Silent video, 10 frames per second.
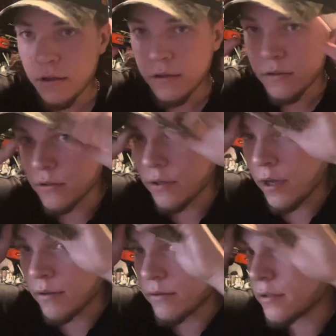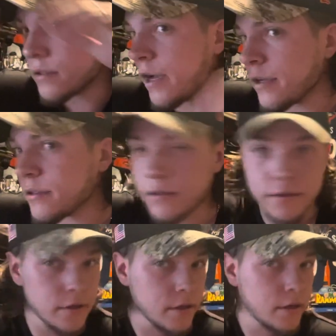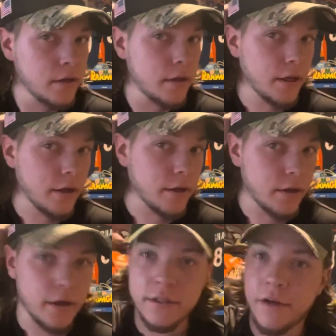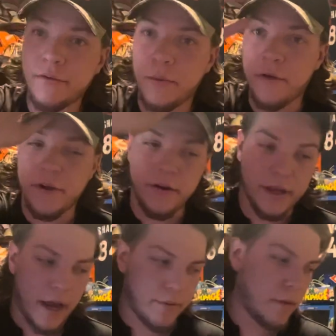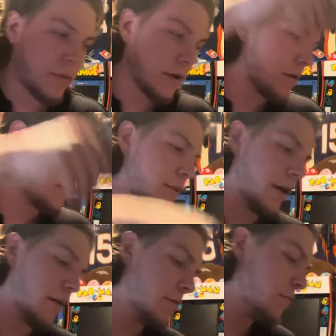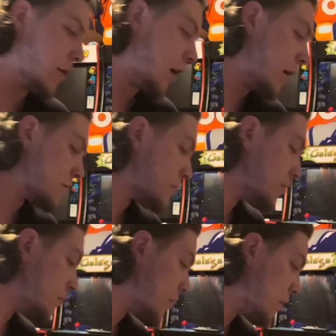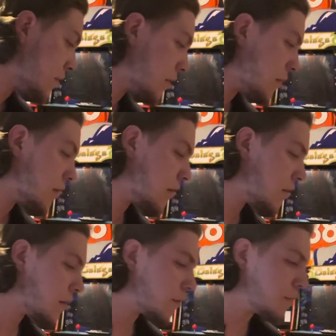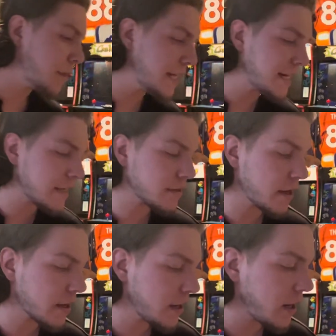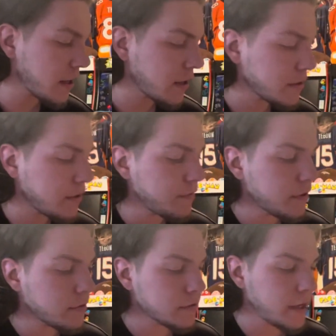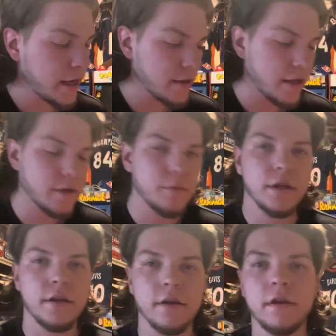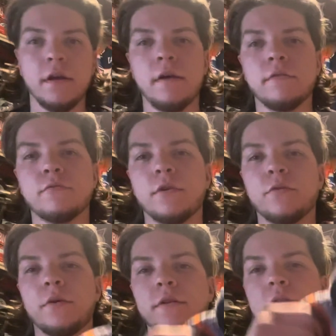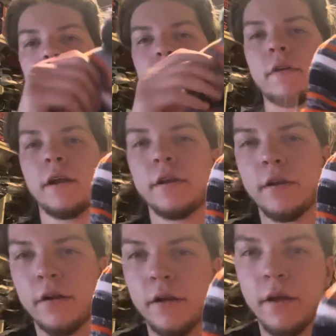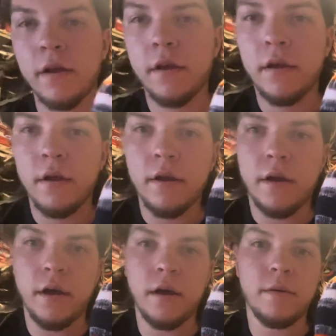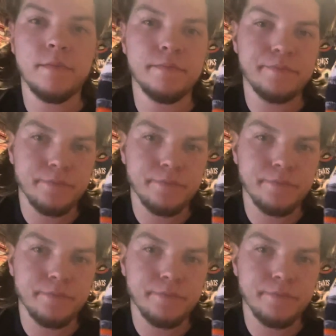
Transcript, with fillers: So yeah, looks nice. And uh, definitely my favorite cap that I picked up today. But on to the beanies I got. I got the official sideline beanie 2021 season right here. Um,